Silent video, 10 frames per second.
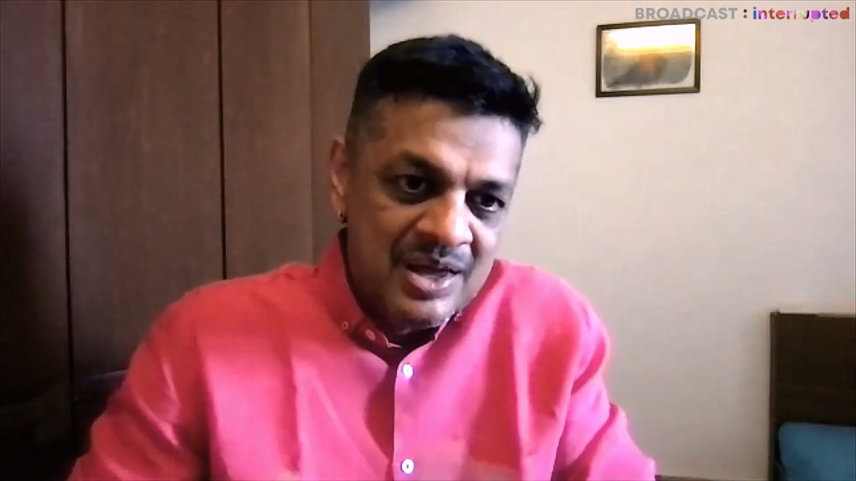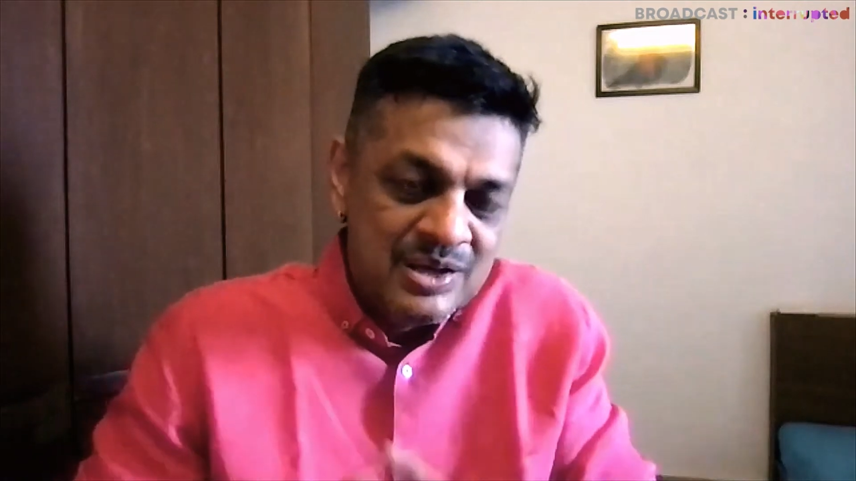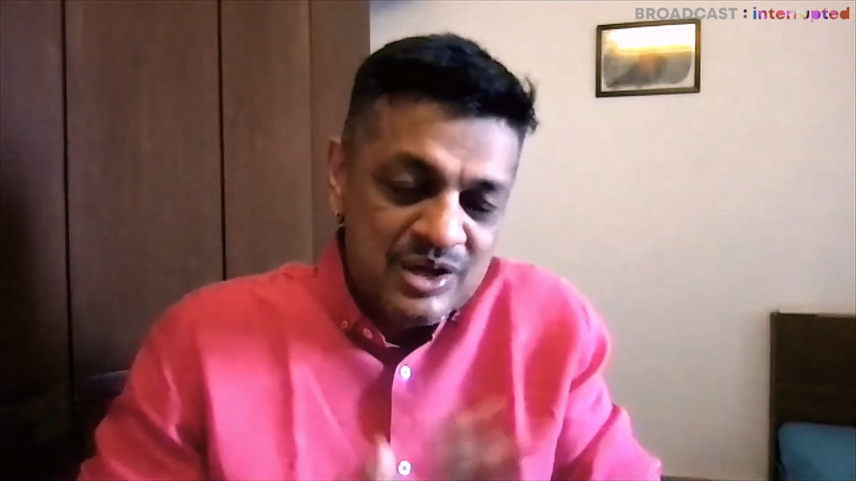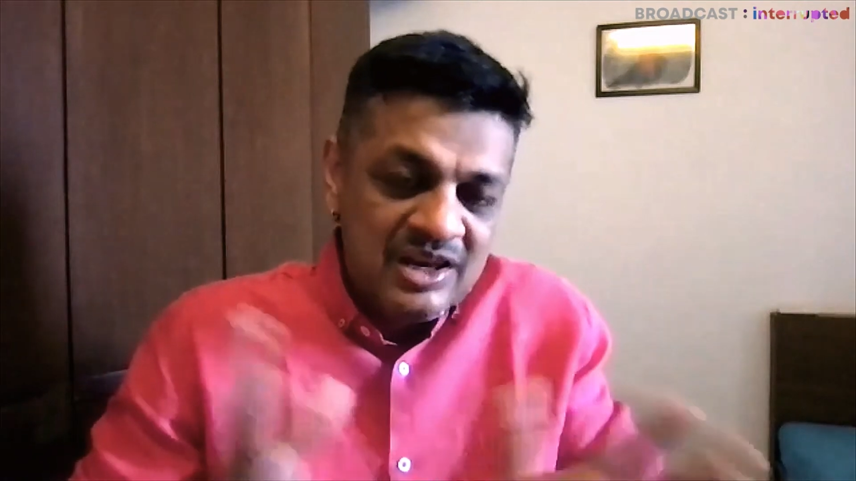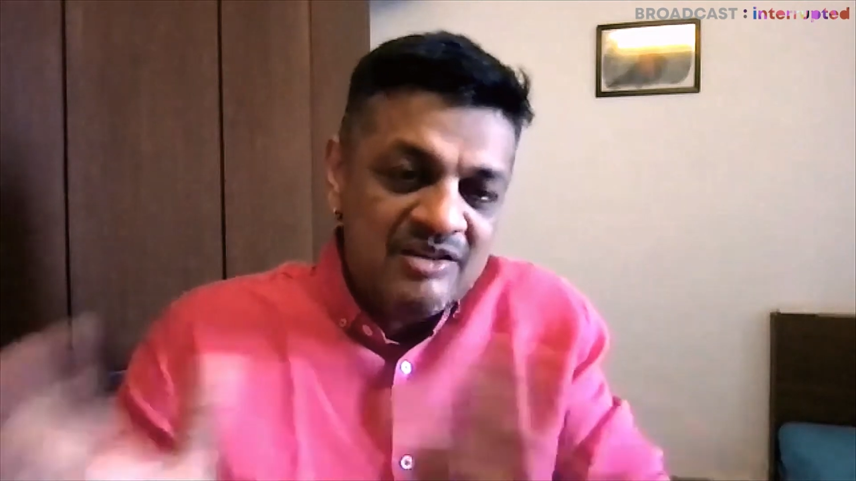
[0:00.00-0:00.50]

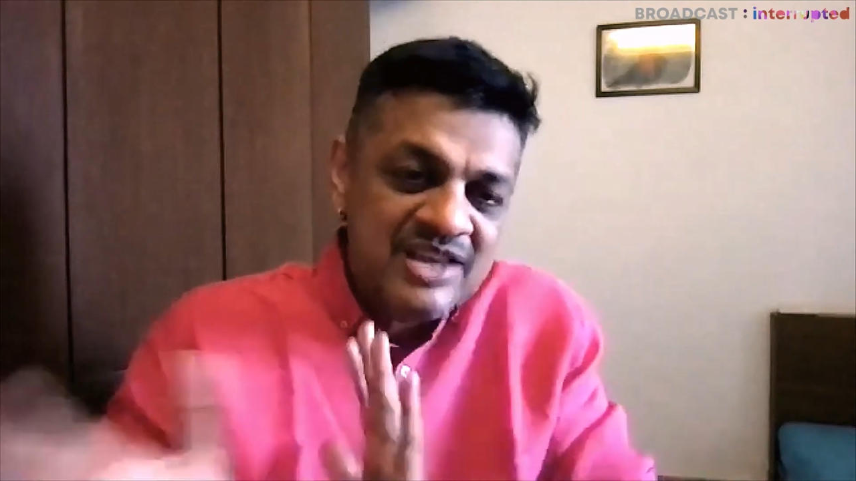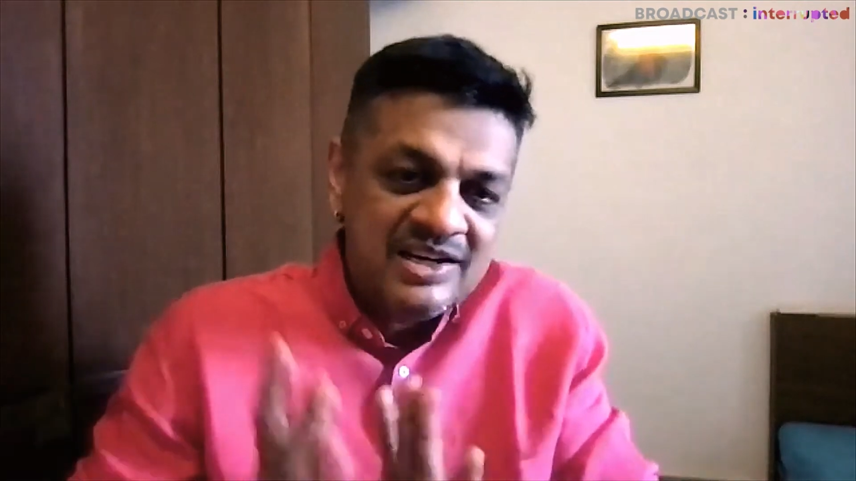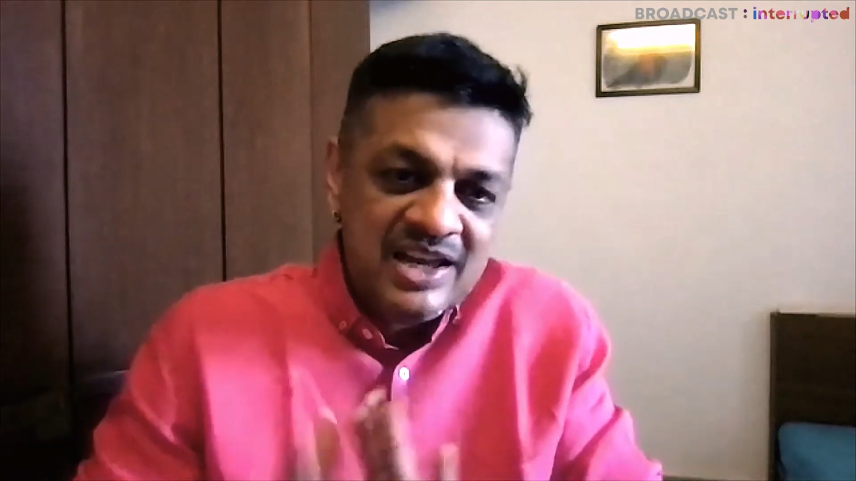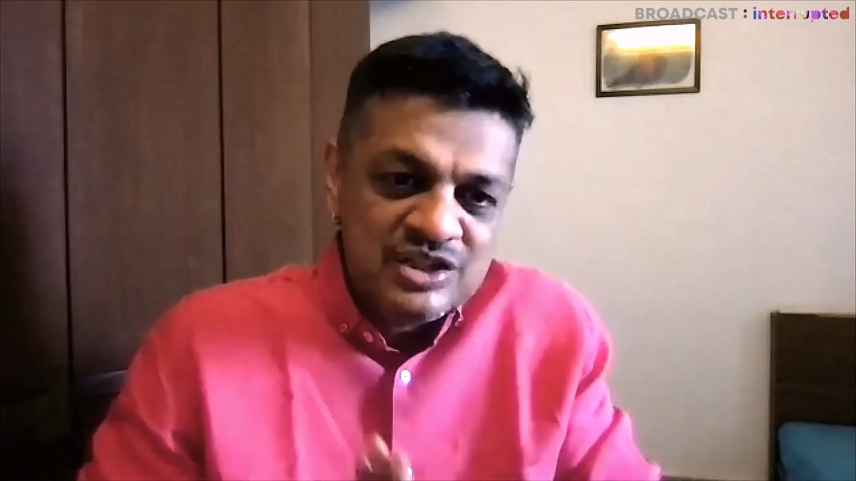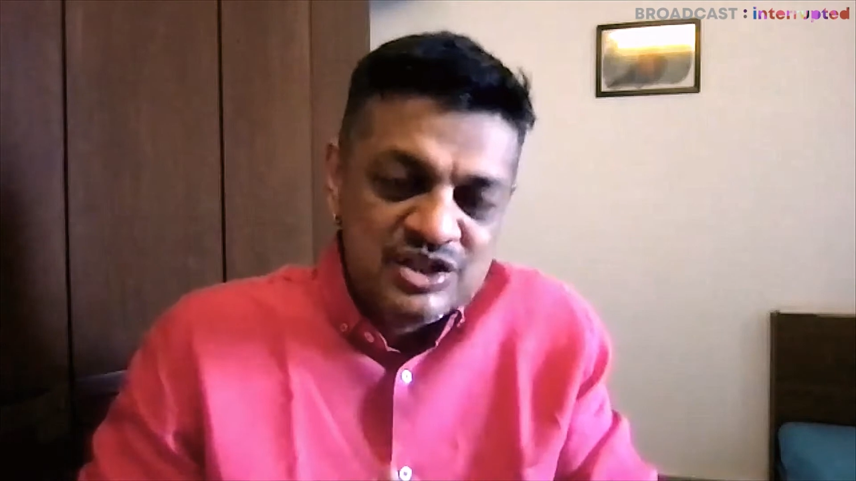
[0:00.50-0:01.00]
So I love that
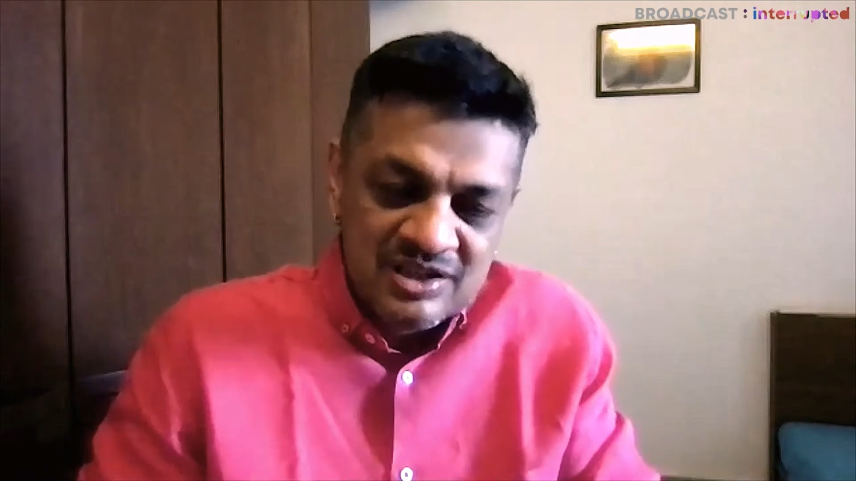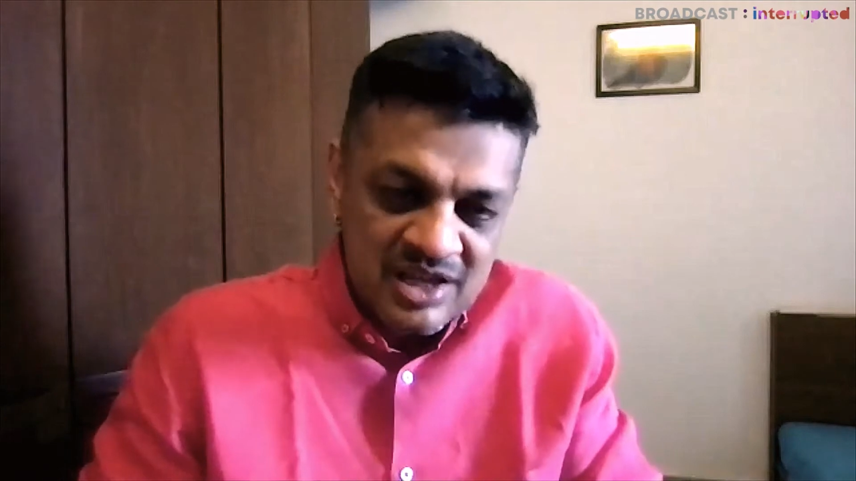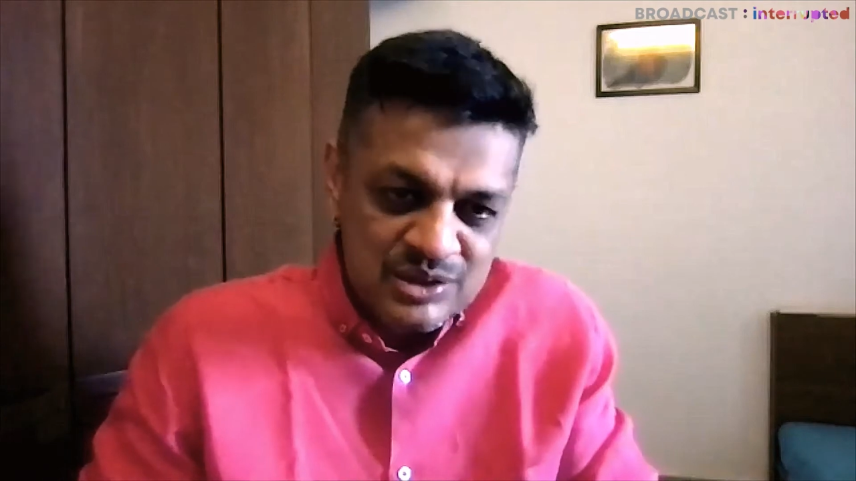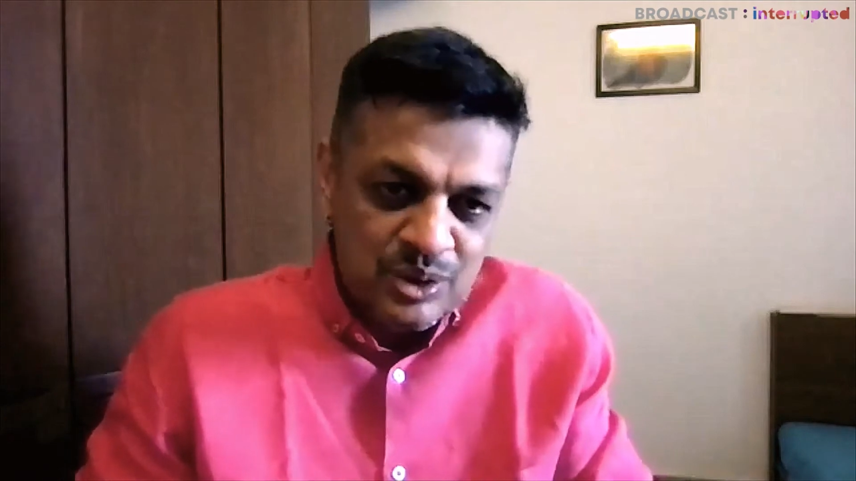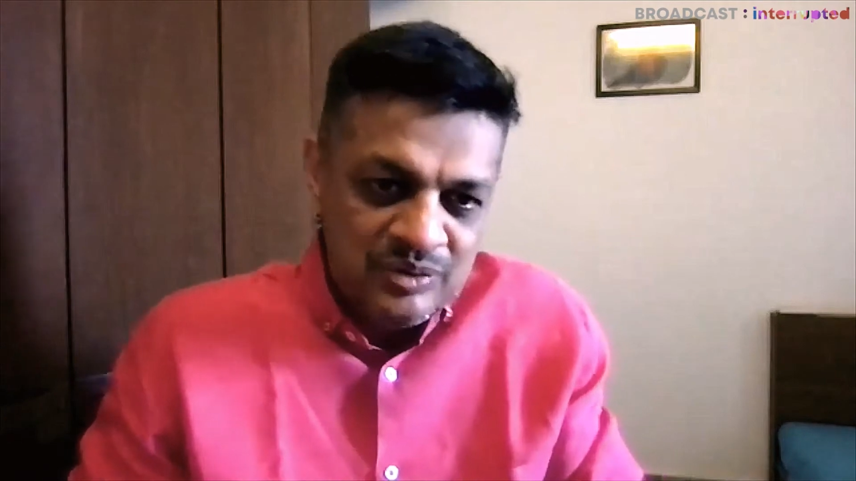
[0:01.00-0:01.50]
tension
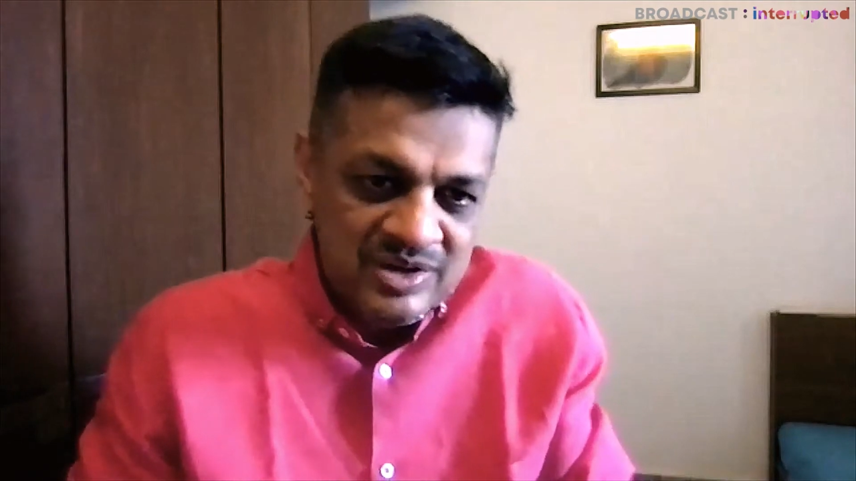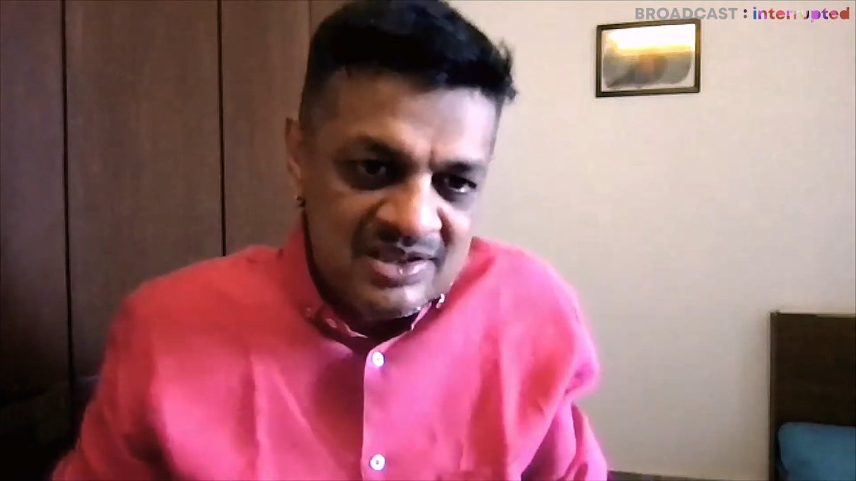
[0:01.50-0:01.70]
that's always